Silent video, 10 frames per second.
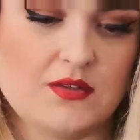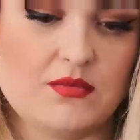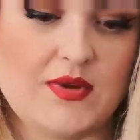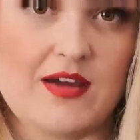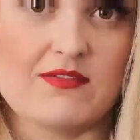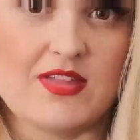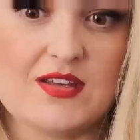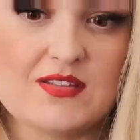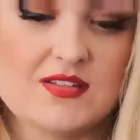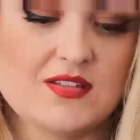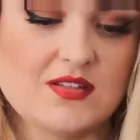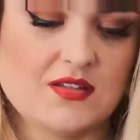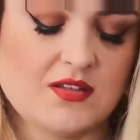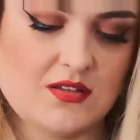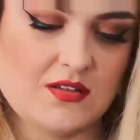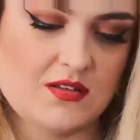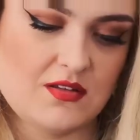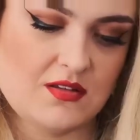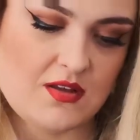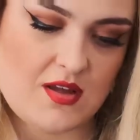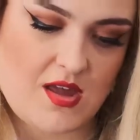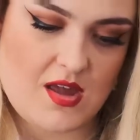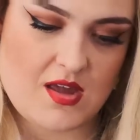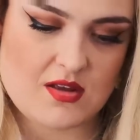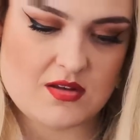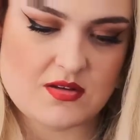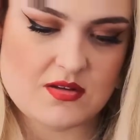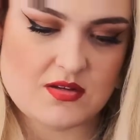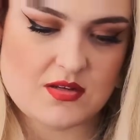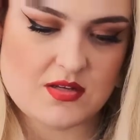We have this and